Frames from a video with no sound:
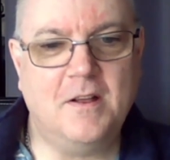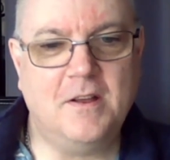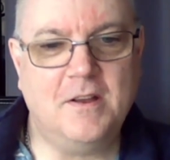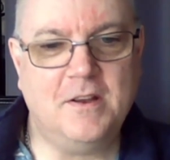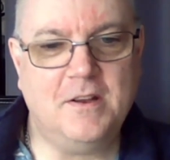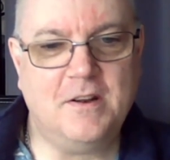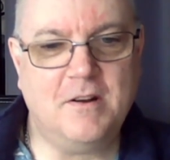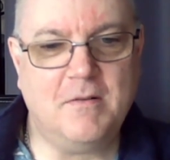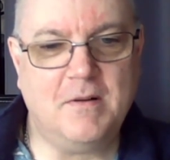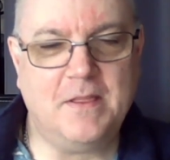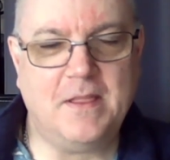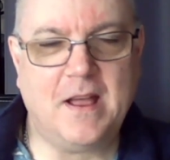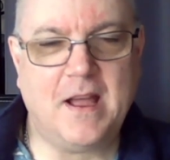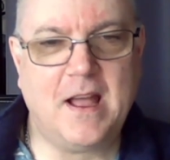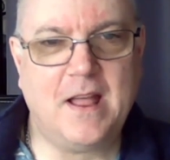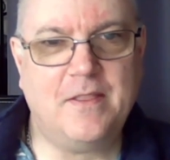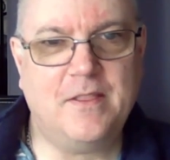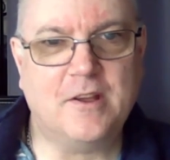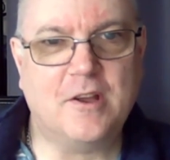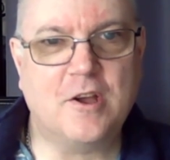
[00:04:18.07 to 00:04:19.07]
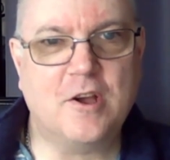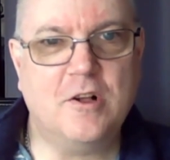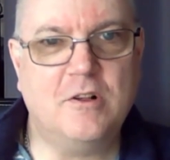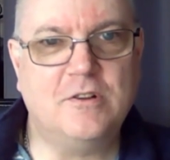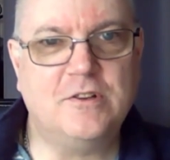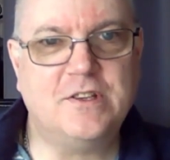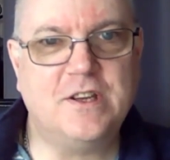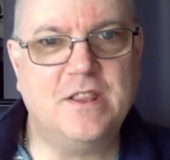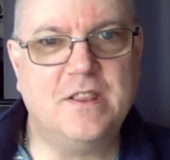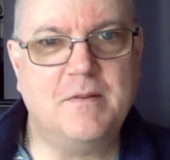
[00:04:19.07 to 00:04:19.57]
you know, when they had the
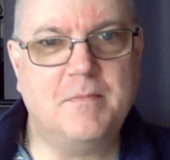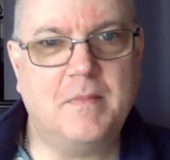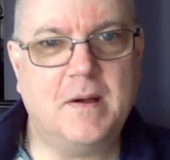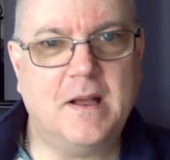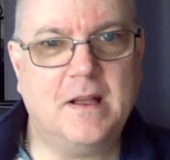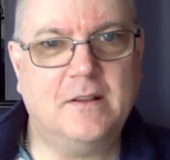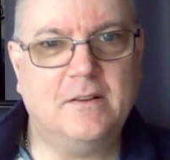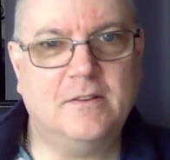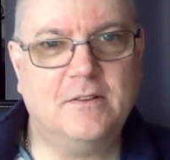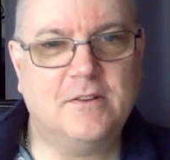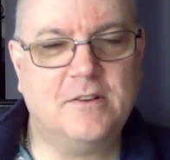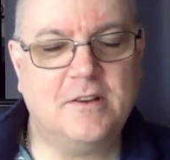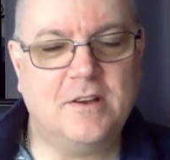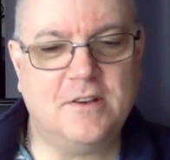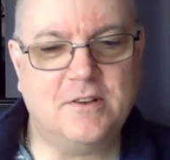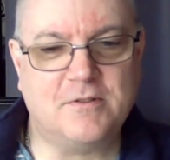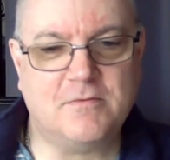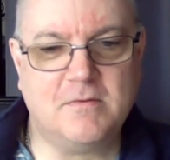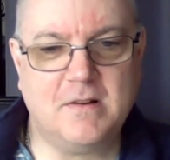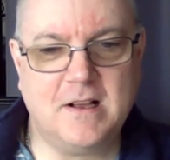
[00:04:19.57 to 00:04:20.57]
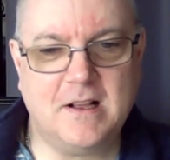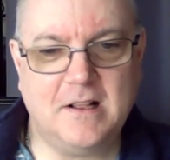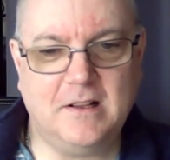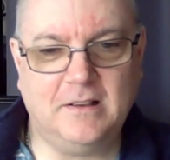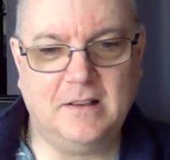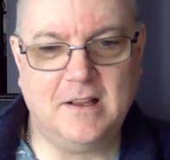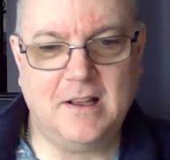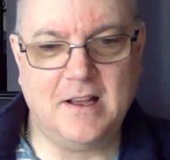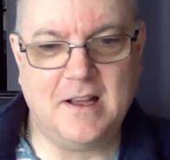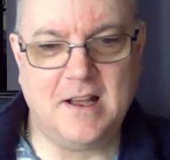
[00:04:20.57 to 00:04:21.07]
girls in the band as
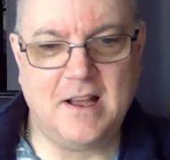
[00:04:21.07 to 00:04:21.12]
well.